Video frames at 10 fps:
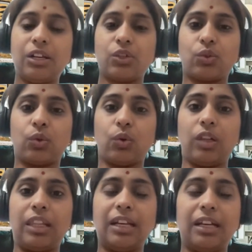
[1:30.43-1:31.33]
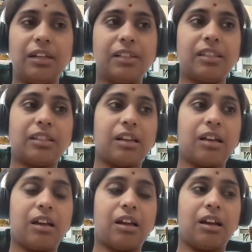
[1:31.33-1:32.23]
So let us
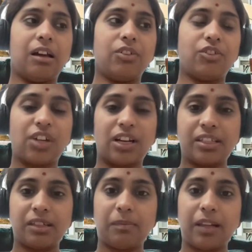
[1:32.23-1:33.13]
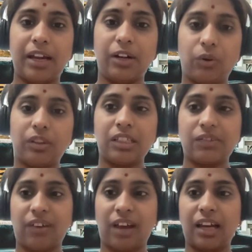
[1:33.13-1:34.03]
shed some light on
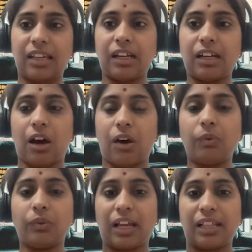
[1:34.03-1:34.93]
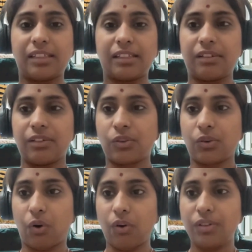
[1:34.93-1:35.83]
this fact that how cancer is
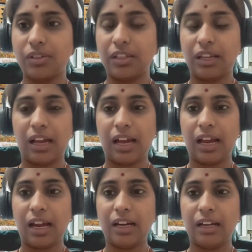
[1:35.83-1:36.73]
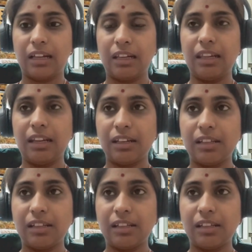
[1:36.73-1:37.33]
caused, and let